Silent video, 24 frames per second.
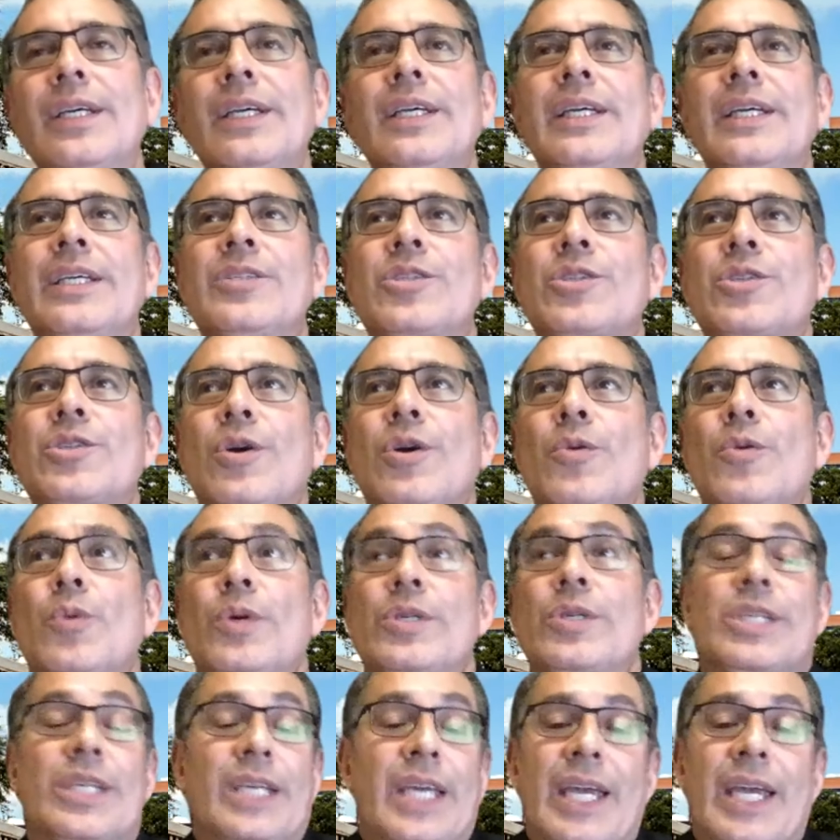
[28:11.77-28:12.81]
And so,
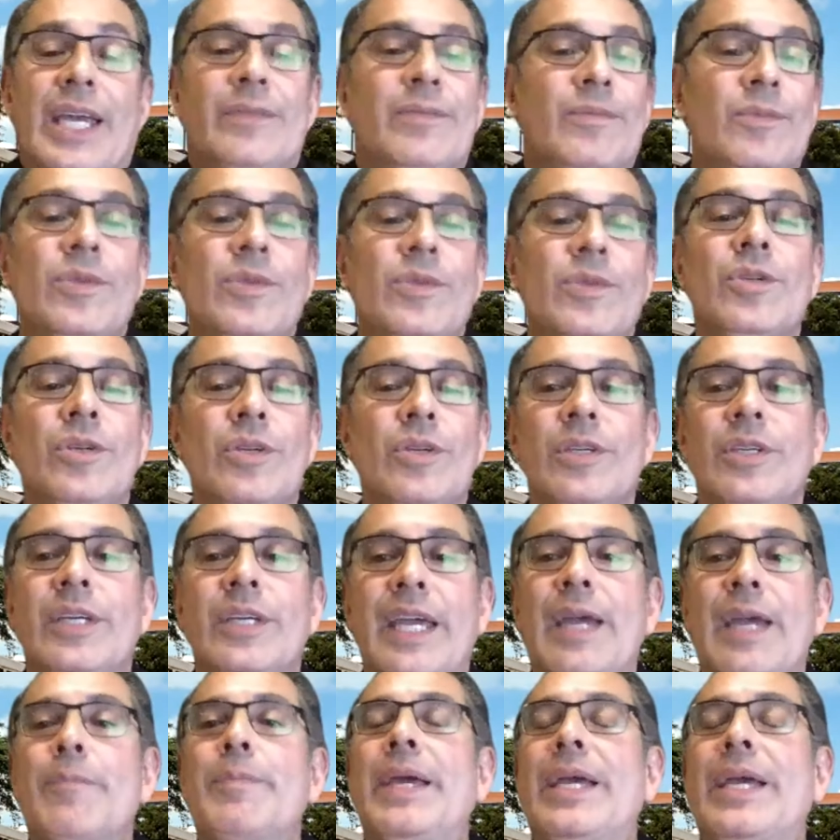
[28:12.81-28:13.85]
once again,
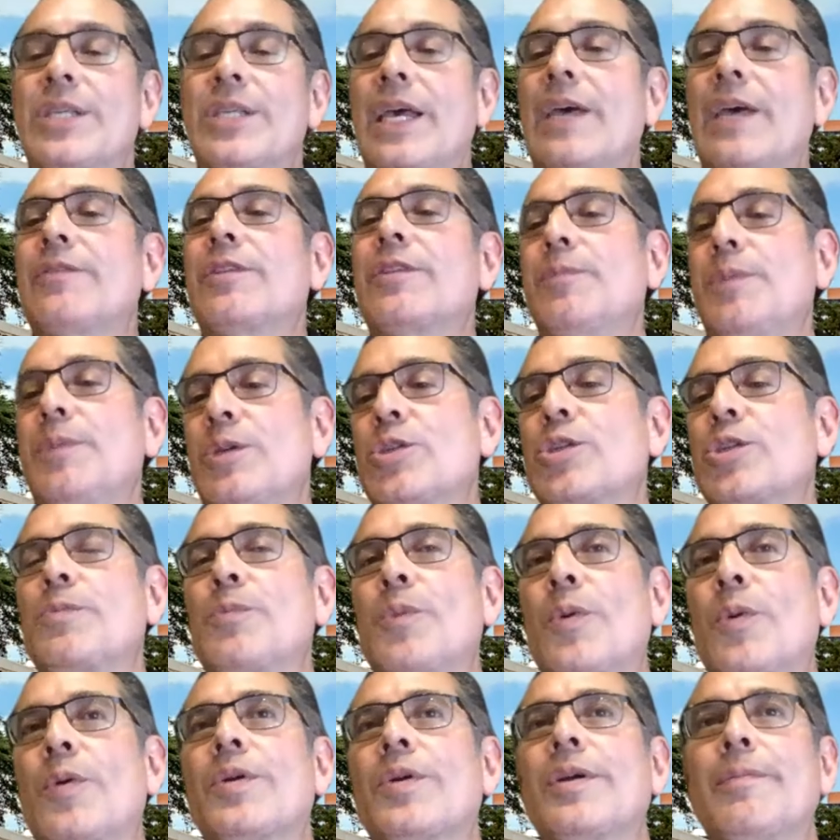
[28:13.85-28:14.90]
campaigns have to be
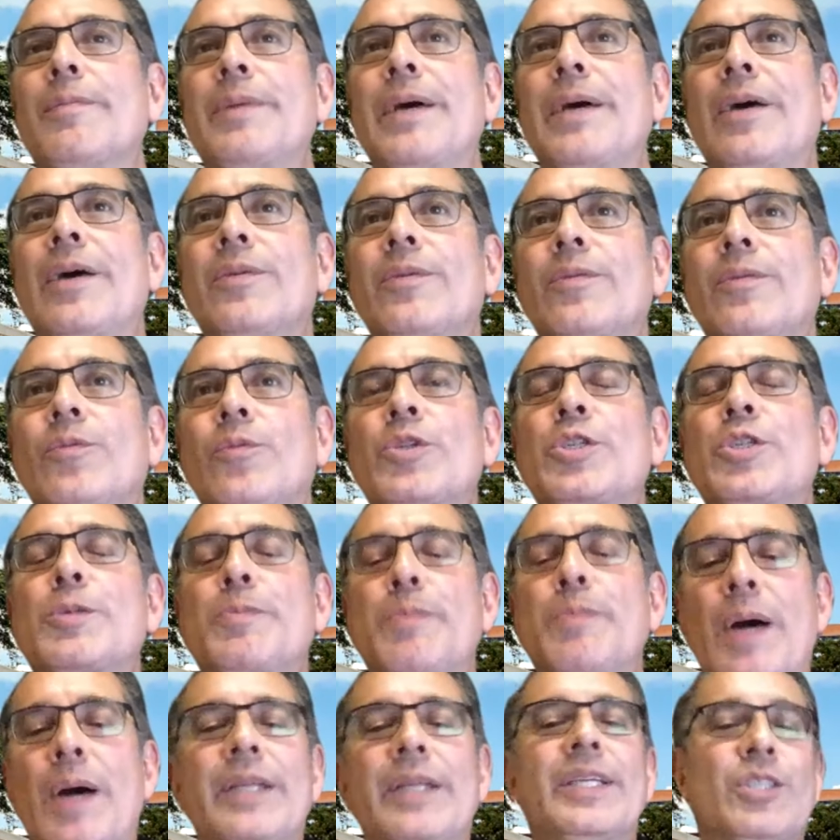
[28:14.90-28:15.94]
smart about
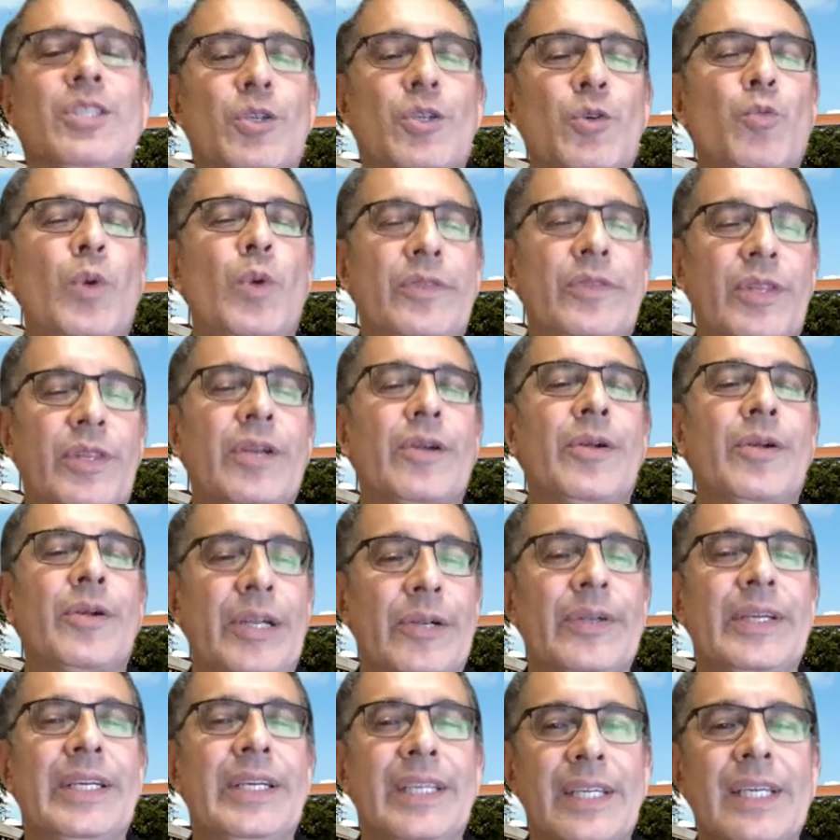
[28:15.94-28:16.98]
responding to what they're
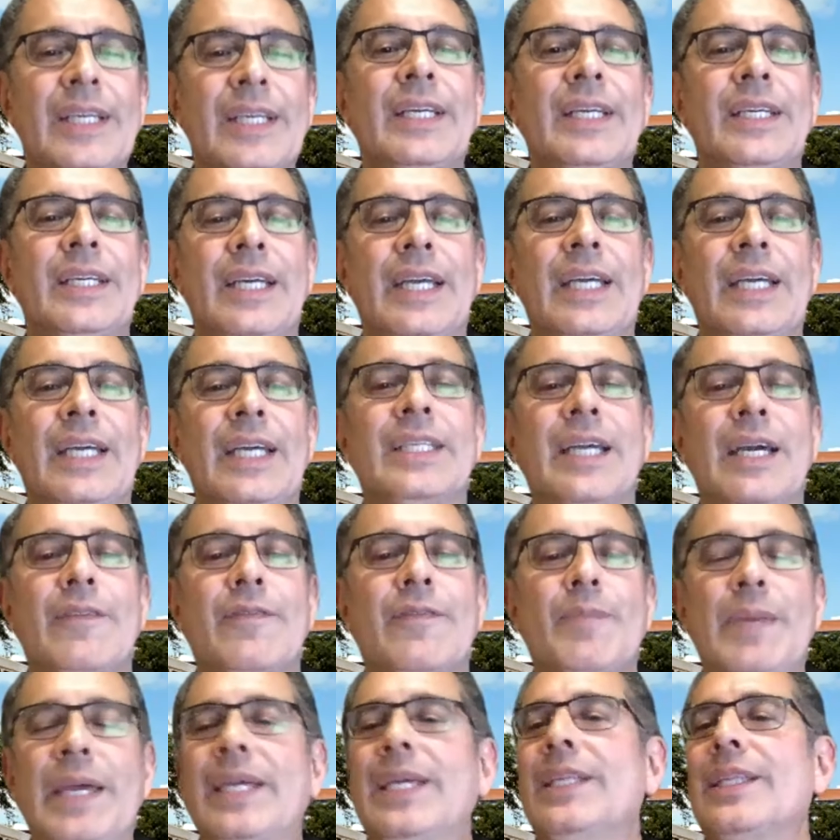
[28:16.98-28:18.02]
hearing and kind of
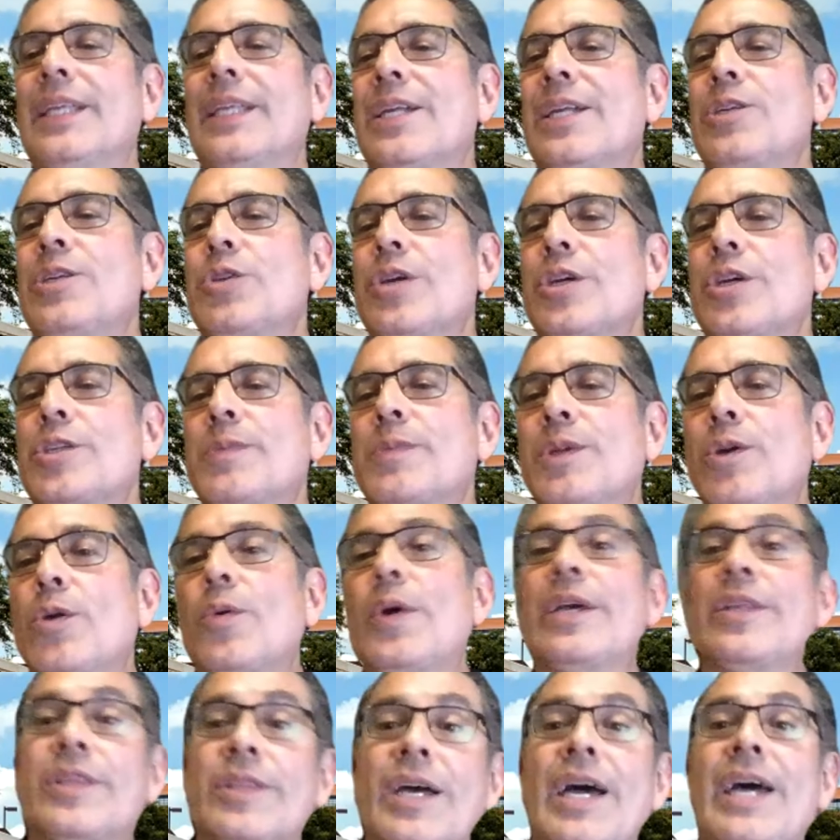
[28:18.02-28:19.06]
making that adjustment. Oh,
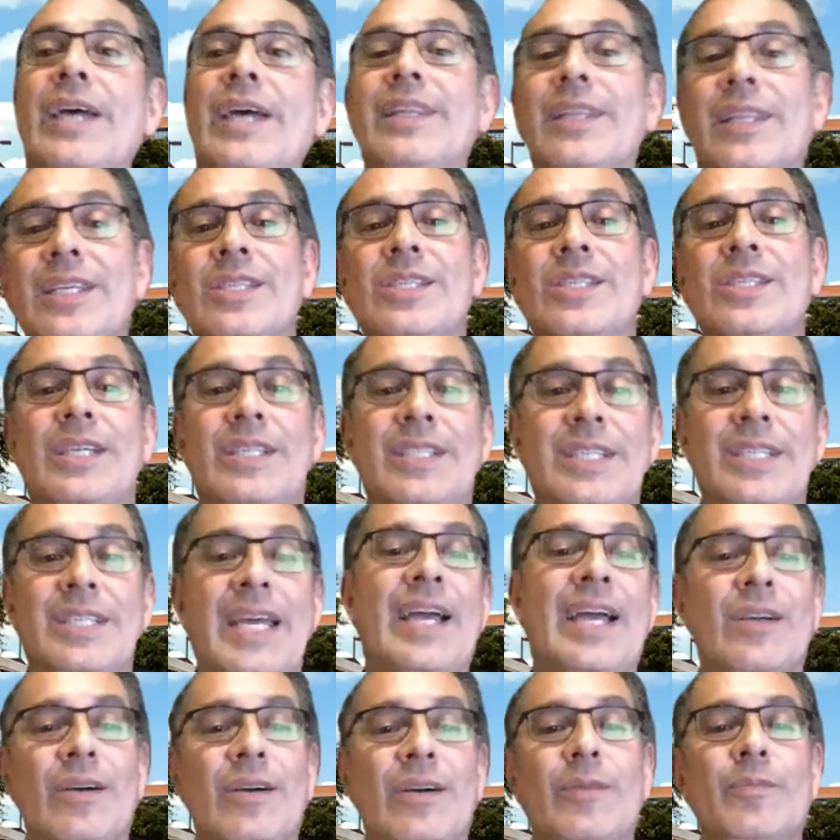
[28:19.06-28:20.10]
I thought this
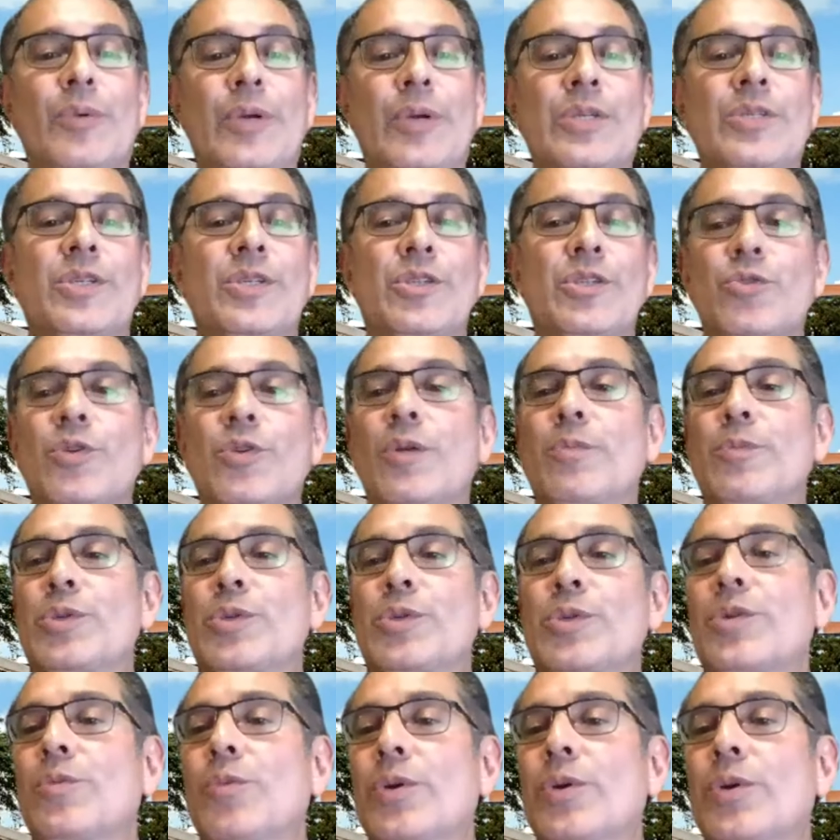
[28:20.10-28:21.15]
attack on President Trump was
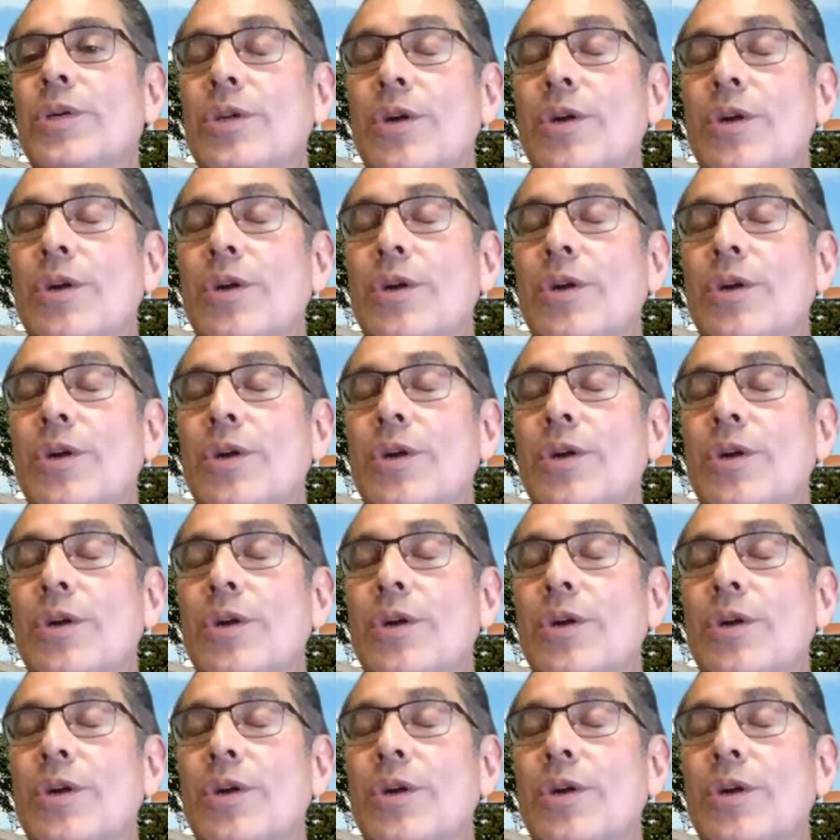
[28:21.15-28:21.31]
going to work.